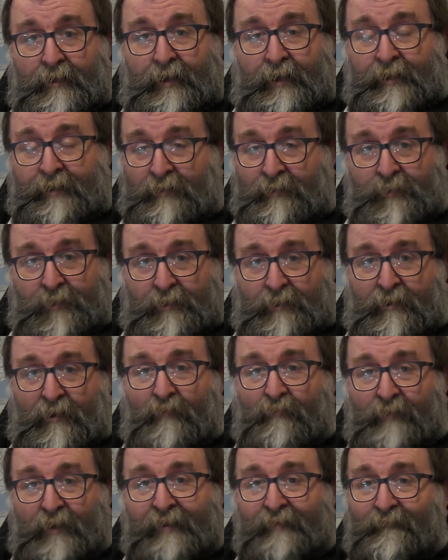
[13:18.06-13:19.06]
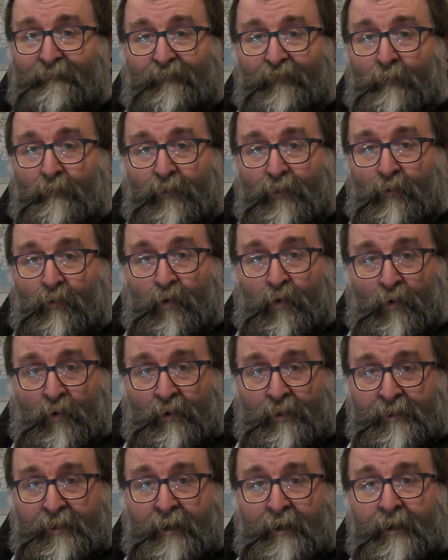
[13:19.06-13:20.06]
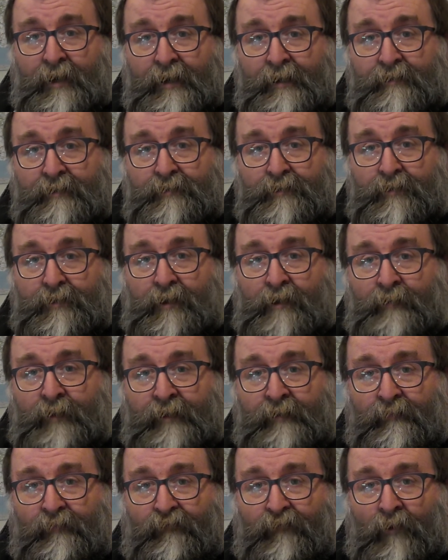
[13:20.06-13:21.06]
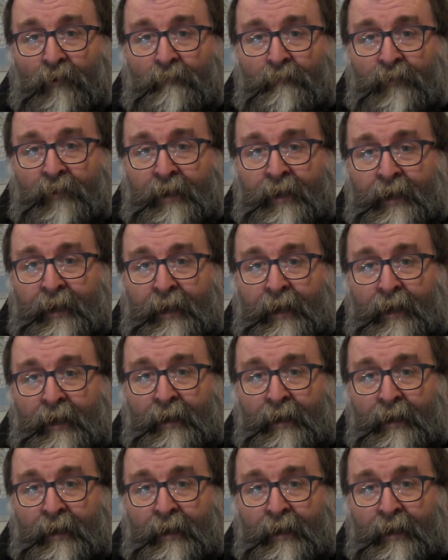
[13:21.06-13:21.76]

It doesn't come in from the water, it doesn't come in from the